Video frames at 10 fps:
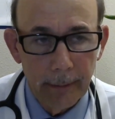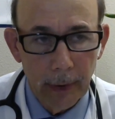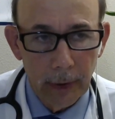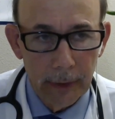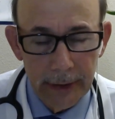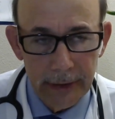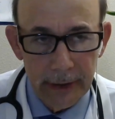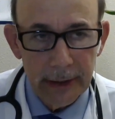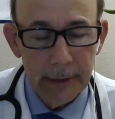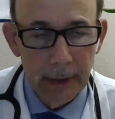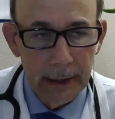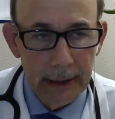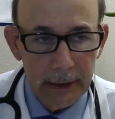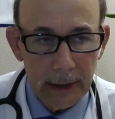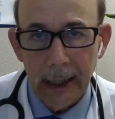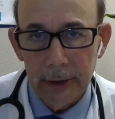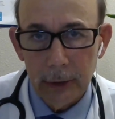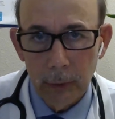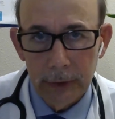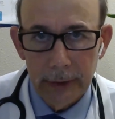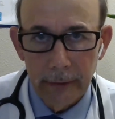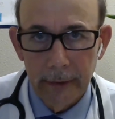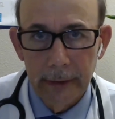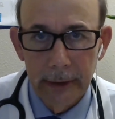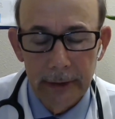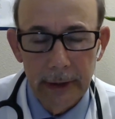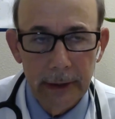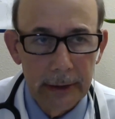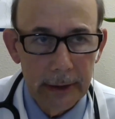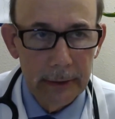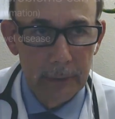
of the disease, but as a consequence of the disease. These are